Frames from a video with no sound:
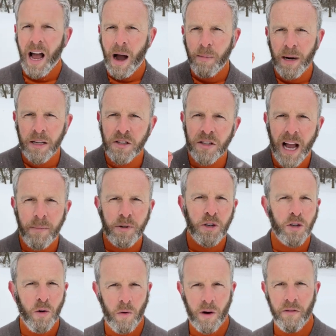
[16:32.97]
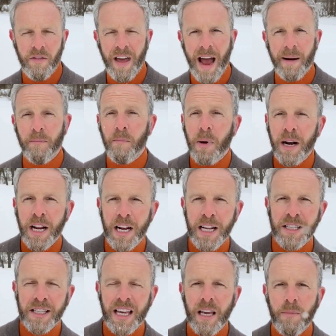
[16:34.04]
I'm going to stop short of that, but it
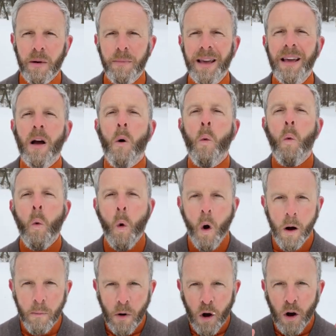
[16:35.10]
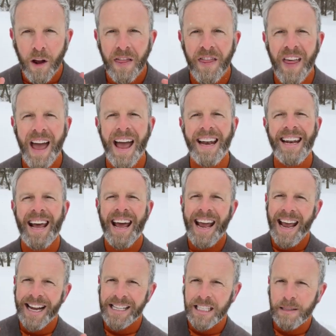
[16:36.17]
is keeping me warmer than
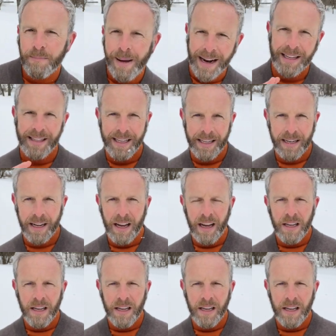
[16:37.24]
expected.